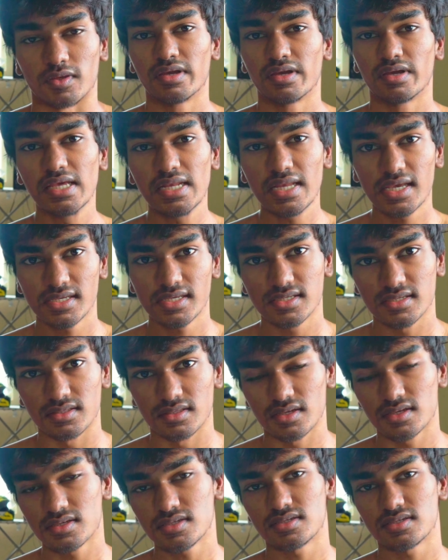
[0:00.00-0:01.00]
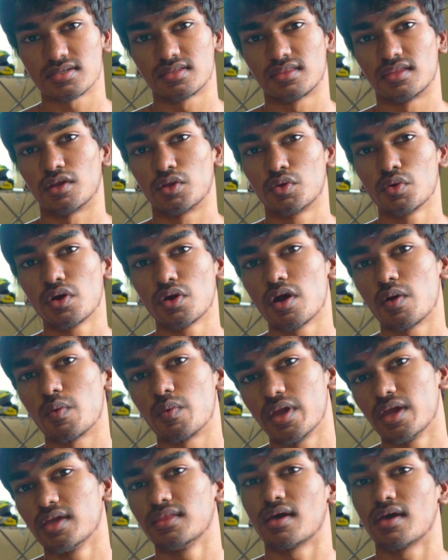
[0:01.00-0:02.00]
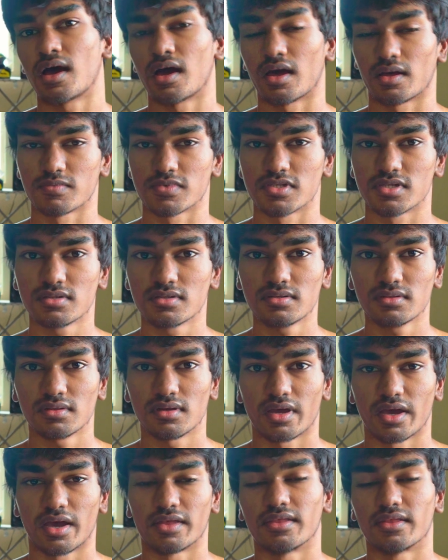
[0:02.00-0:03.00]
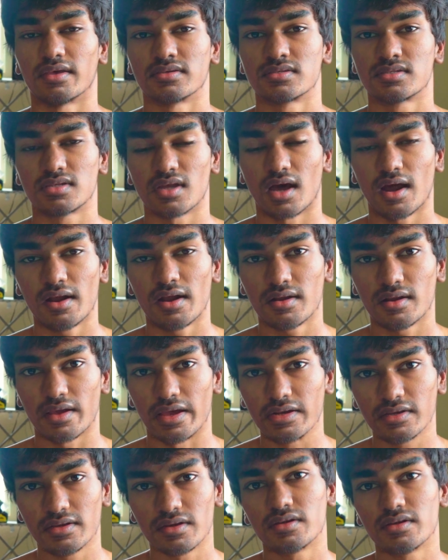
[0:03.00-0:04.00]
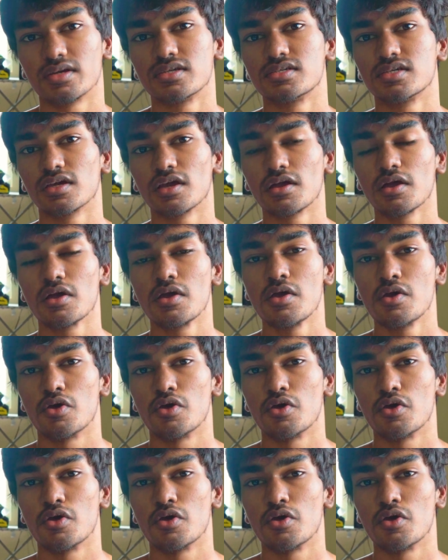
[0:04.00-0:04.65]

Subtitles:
Realizing this, they took away the hamster and they start encouraging